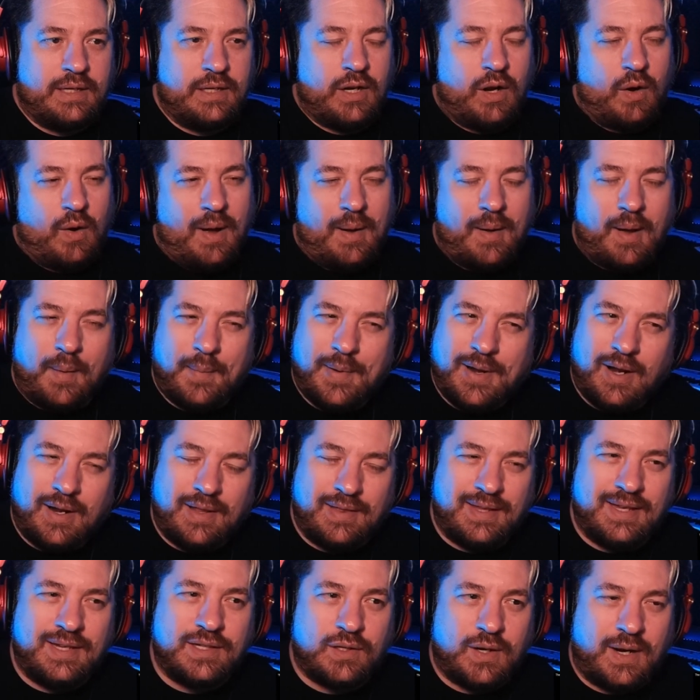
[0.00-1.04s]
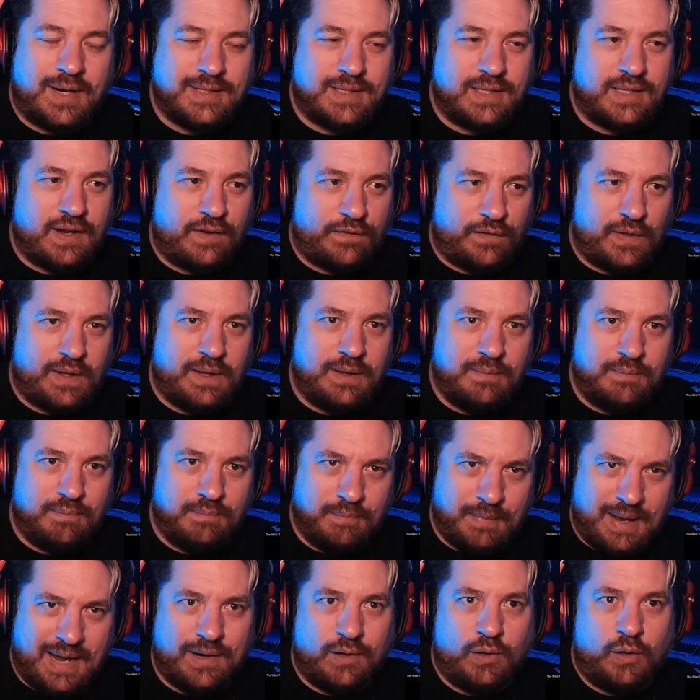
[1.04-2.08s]
you know, I mean, these guys are definitely
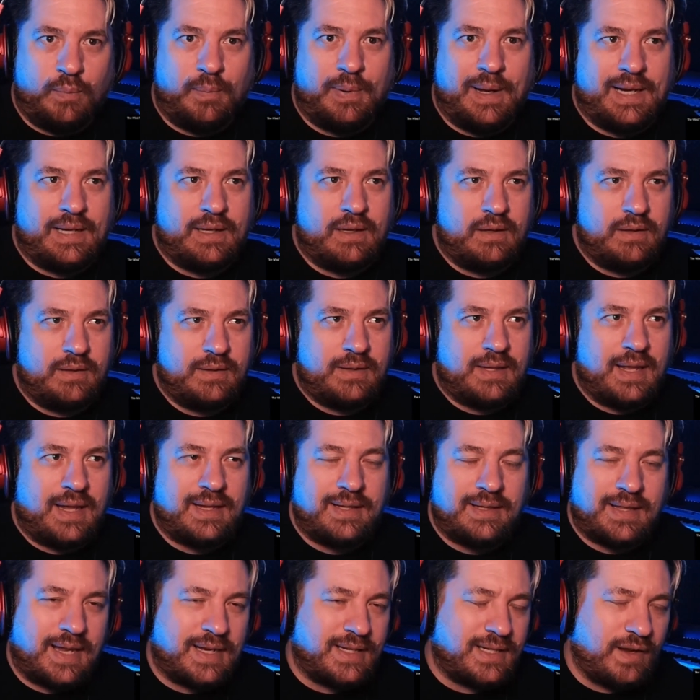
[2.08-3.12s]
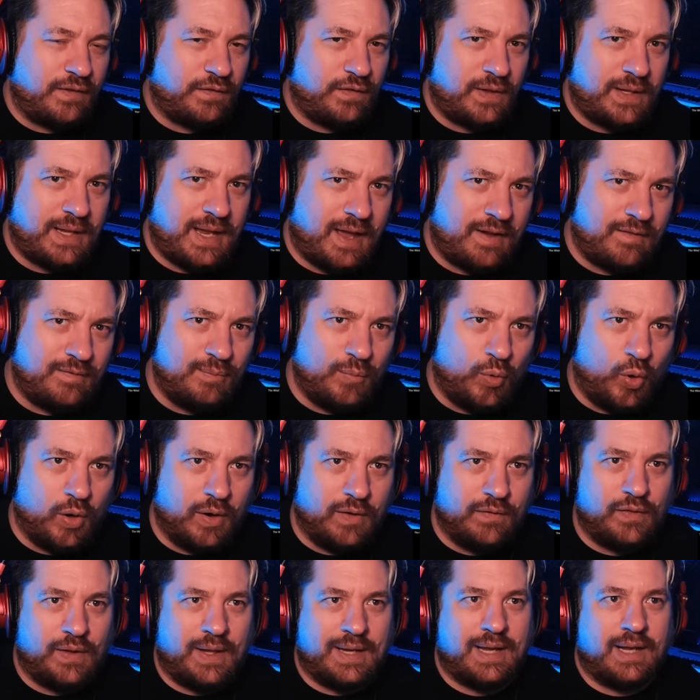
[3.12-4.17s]
metal, but they definitely have more
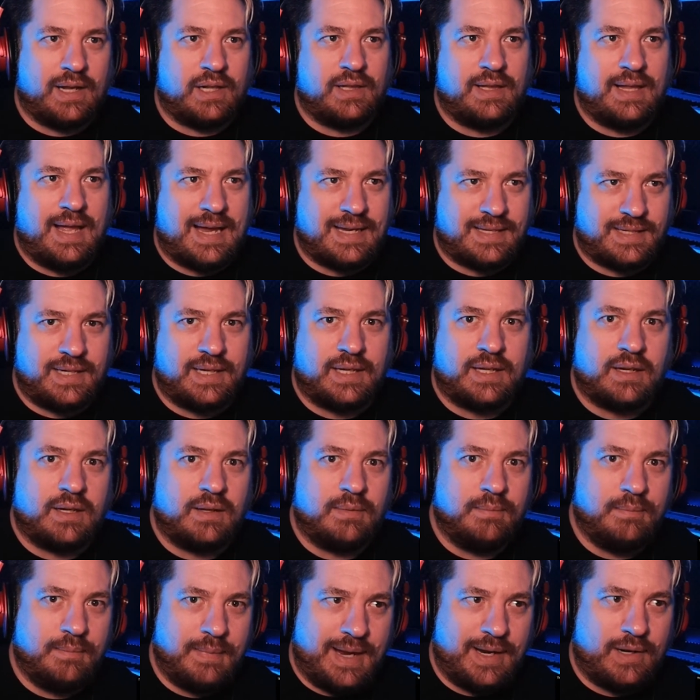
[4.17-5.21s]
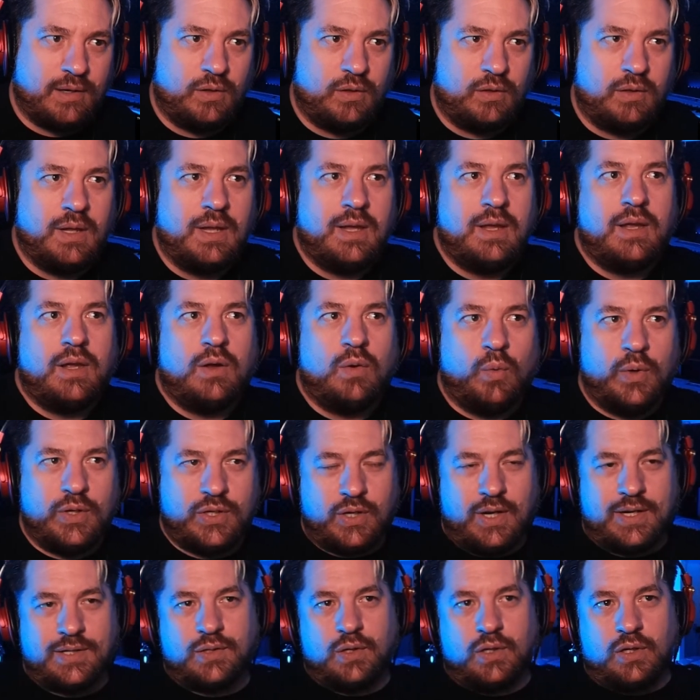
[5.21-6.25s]
of like a classic metal, which
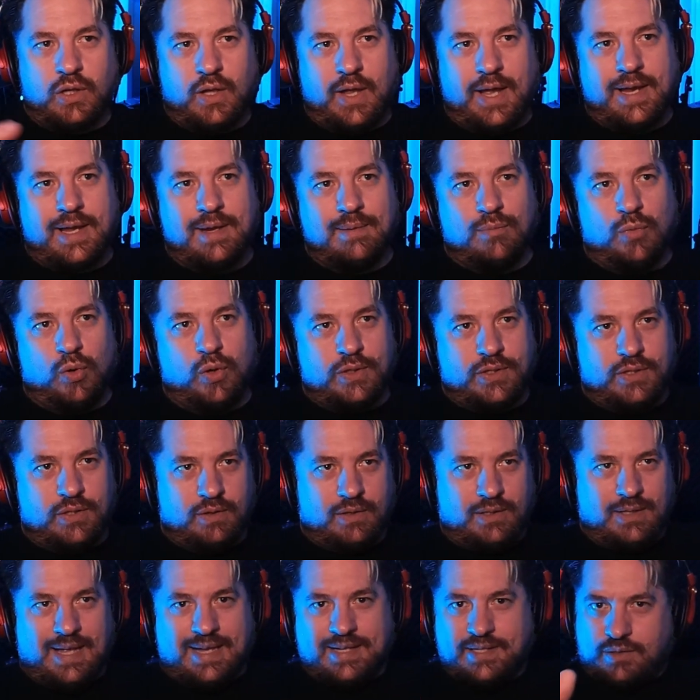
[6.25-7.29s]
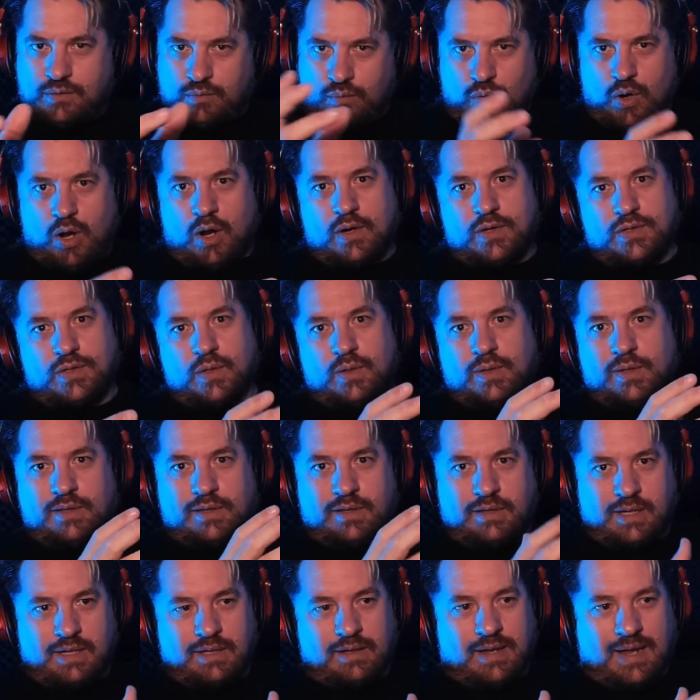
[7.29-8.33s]
I sort of liken more to classic rock sort of
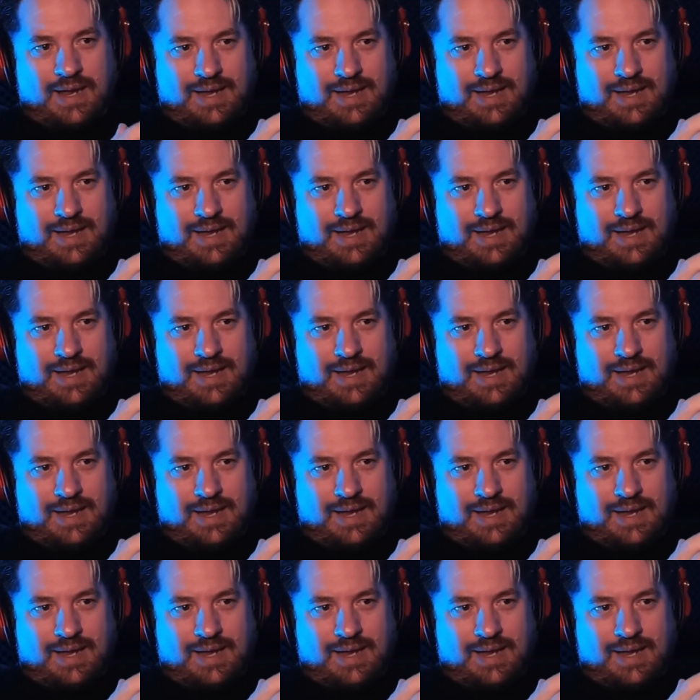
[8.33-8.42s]
the